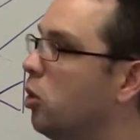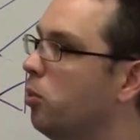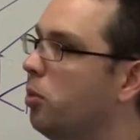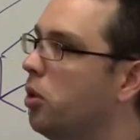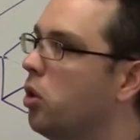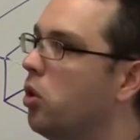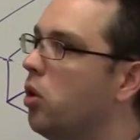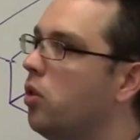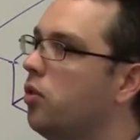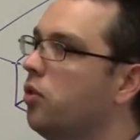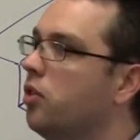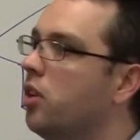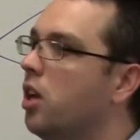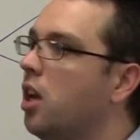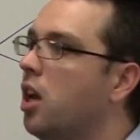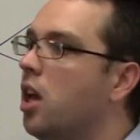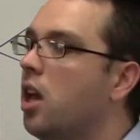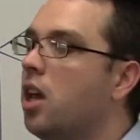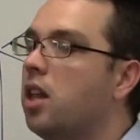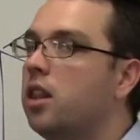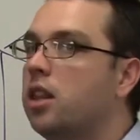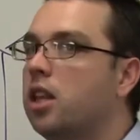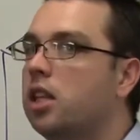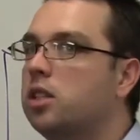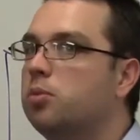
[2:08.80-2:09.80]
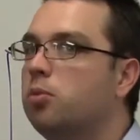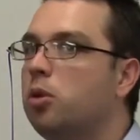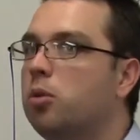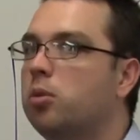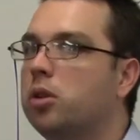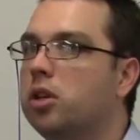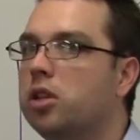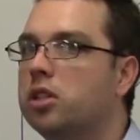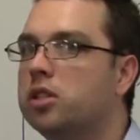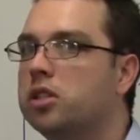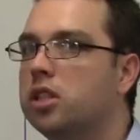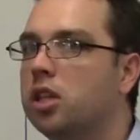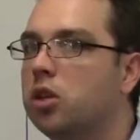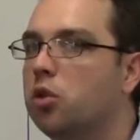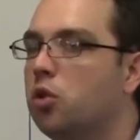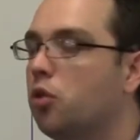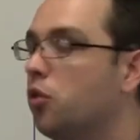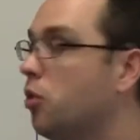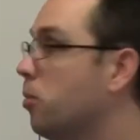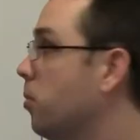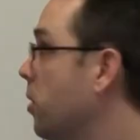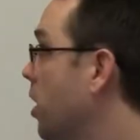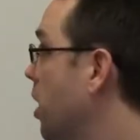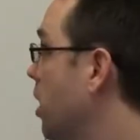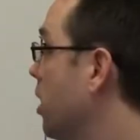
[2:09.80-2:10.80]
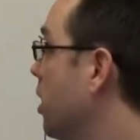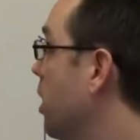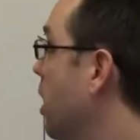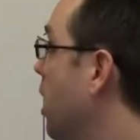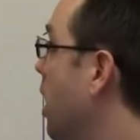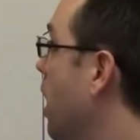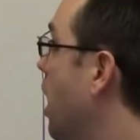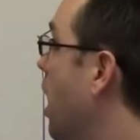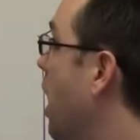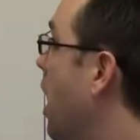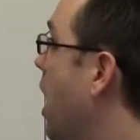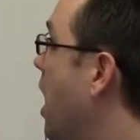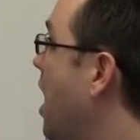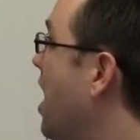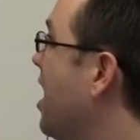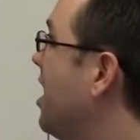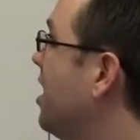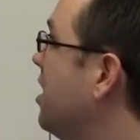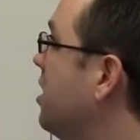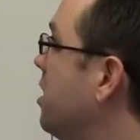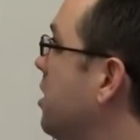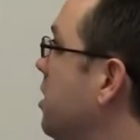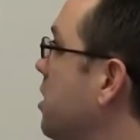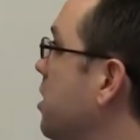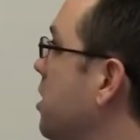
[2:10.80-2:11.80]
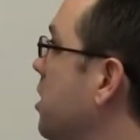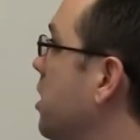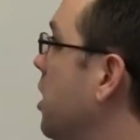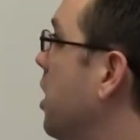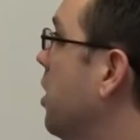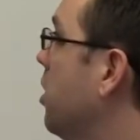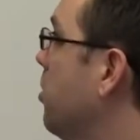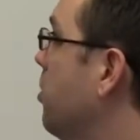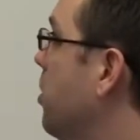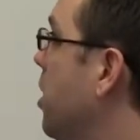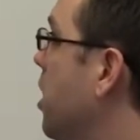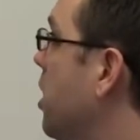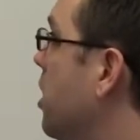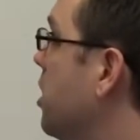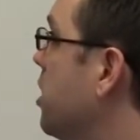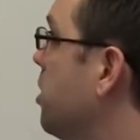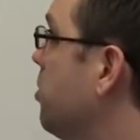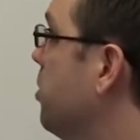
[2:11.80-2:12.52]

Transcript: bit off, that's probably going to take off a mark. And the other mark is